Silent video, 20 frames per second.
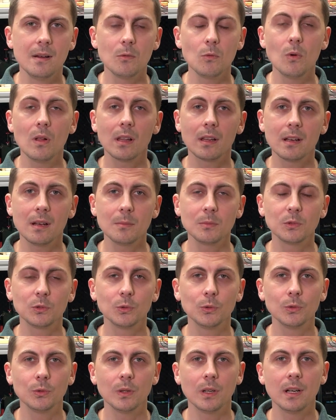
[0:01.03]
Welcome
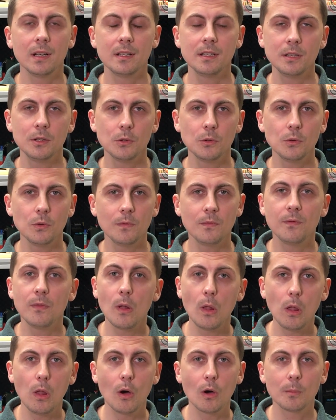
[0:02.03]
to a new
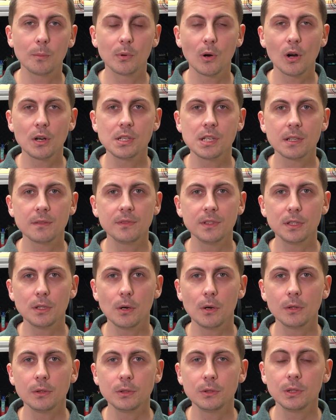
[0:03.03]
Voltlog project
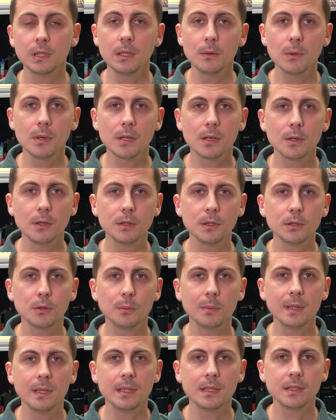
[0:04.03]
video. Today we're going to
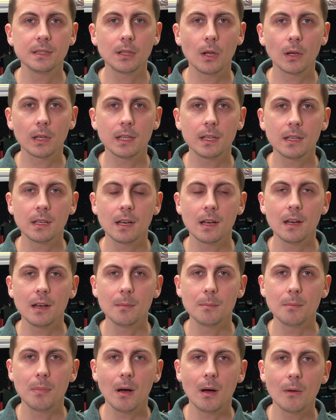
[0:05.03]
be talking
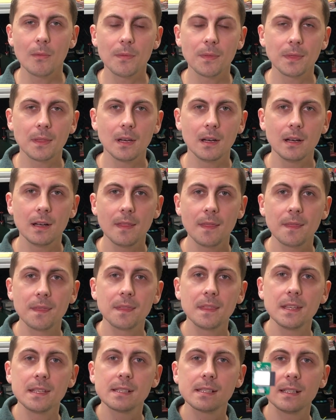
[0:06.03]
about uh,
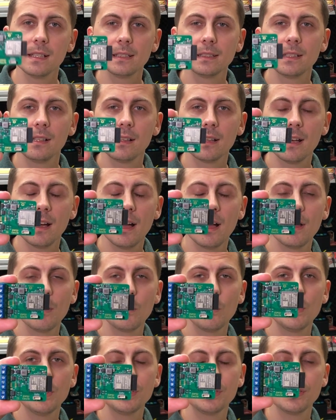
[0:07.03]
this little guy,
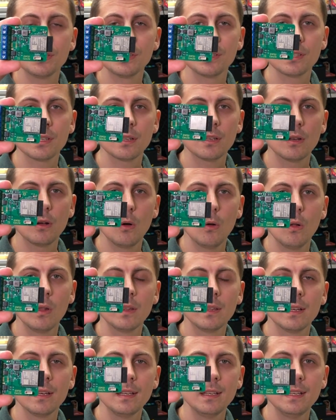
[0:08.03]
which is
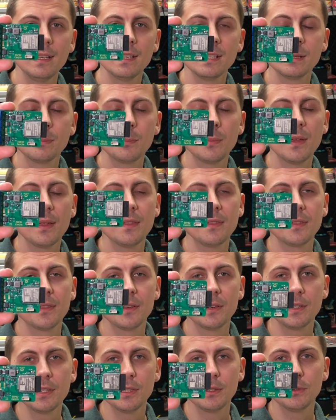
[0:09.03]
called E S P
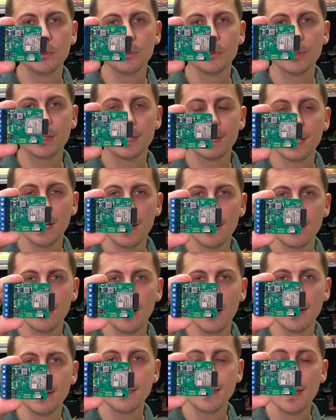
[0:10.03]
thirty-two
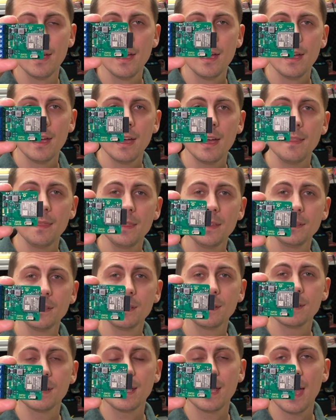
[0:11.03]
CanLite, and this
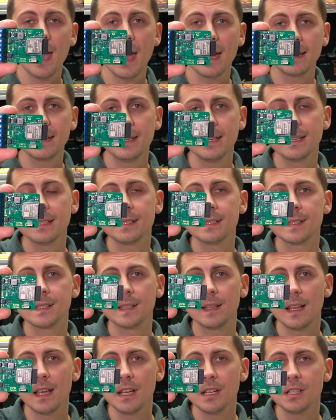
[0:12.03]
is a hacking
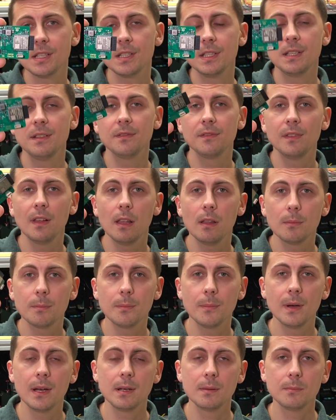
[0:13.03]
slash
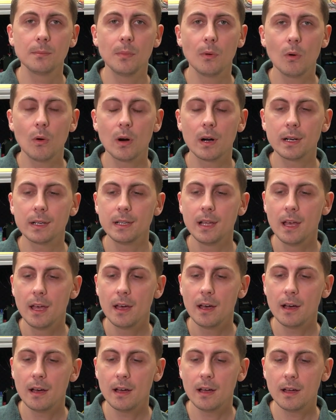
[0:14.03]
development board
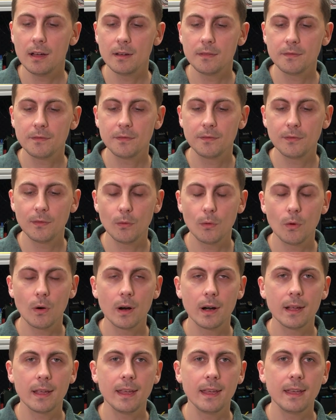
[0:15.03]
uh,
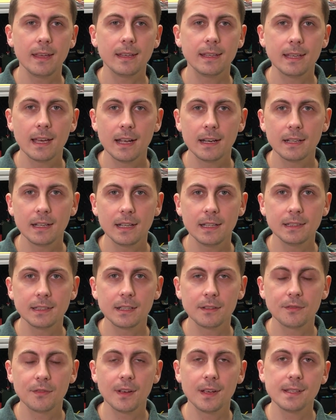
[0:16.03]
for a CAN
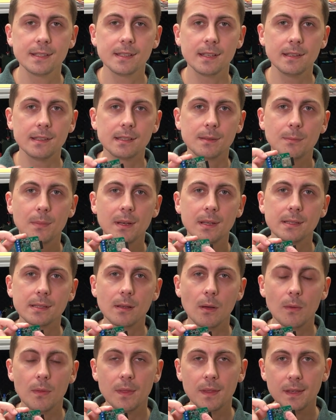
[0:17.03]
interface. It's
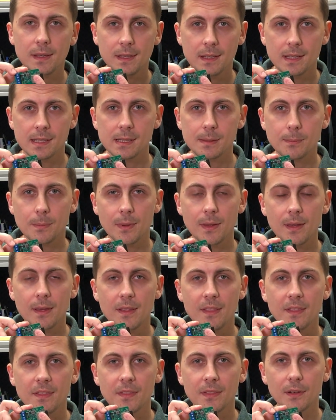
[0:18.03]
based on the E S
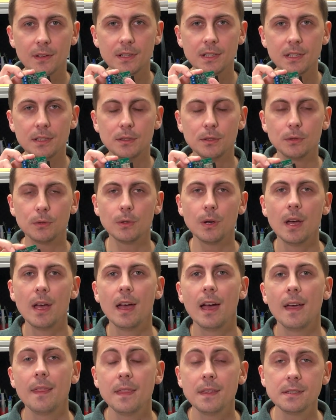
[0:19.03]
P thirty-two,
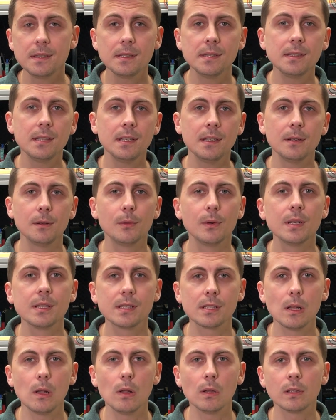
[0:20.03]
and this is the
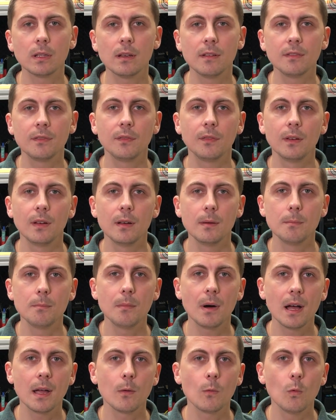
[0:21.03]
result of uh,
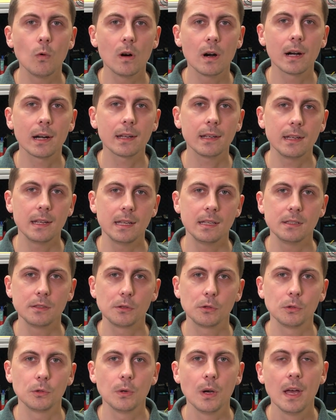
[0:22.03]
my work
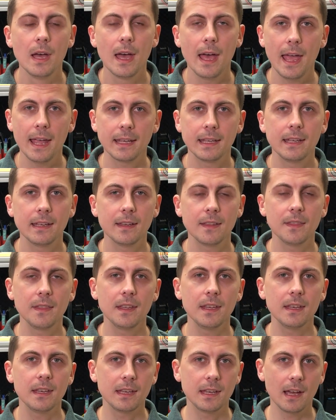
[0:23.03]
into hacking
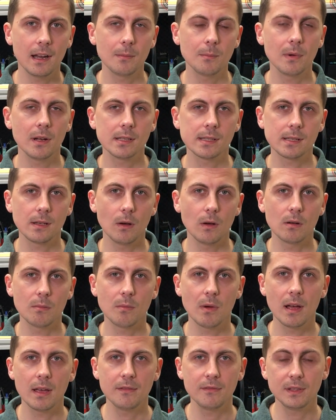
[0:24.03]
the canvas on
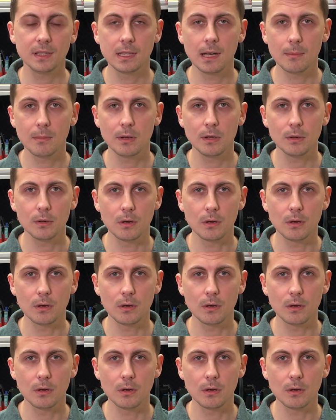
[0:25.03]
my V W